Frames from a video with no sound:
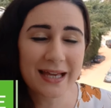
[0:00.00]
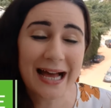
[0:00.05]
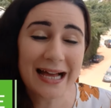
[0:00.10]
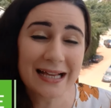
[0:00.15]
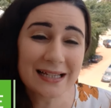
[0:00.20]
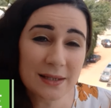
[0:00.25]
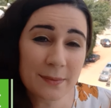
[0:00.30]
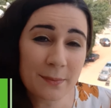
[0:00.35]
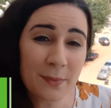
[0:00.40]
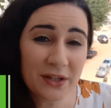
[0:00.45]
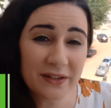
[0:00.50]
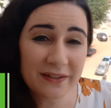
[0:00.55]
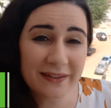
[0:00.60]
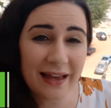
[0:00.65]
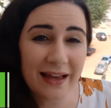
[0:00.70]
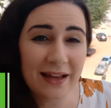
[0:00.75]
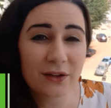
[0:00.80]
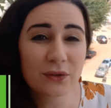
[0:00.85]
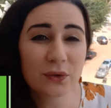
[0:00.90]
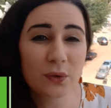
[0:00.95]

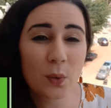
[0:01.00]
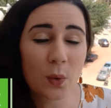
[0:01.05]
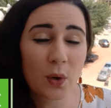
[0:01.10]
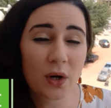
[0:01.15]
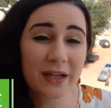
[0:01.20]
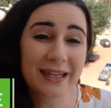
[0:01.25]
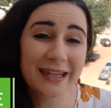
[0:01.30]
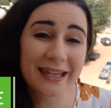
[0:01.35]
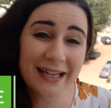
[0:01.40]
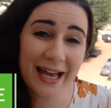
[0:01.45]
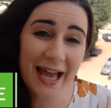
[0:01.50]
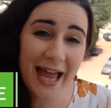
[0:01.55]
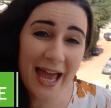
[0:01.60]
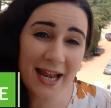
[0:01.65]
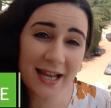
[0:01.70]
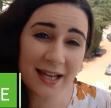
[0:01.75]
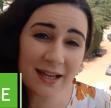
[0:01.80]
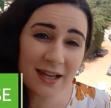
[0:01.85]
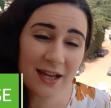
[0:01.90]
Casamançaise or Kirène.